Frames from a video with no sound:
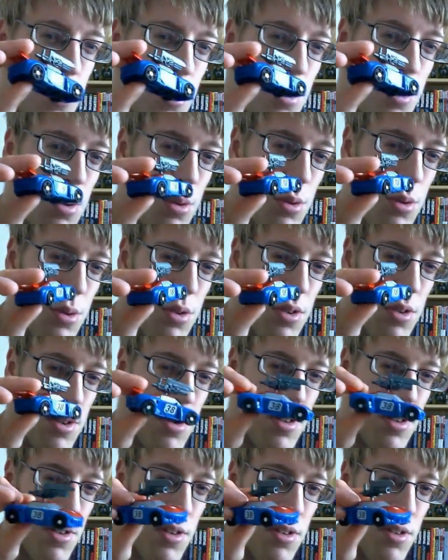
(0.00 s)
doors,
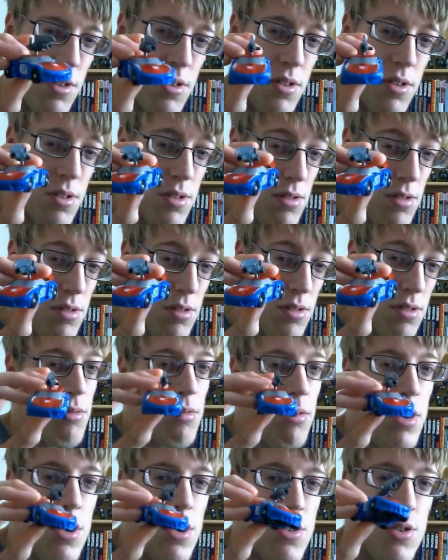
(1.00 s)
and
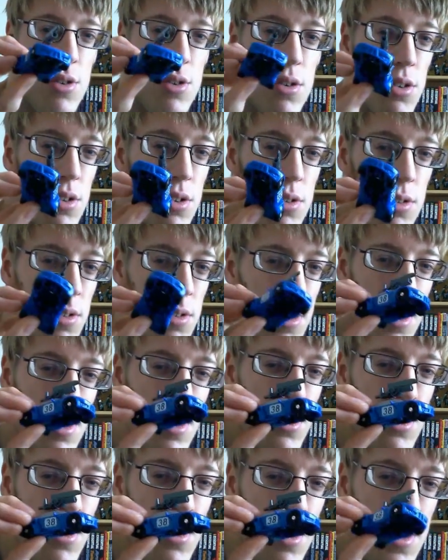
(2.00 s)
it
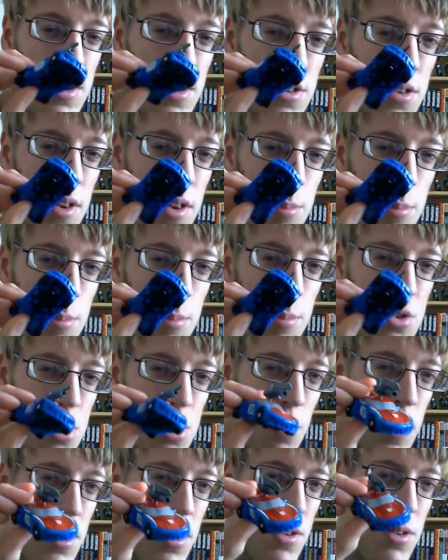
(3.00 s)
looks nice. The paint
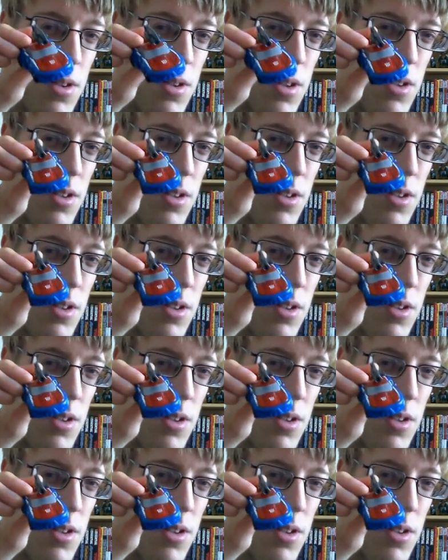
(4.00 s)
job is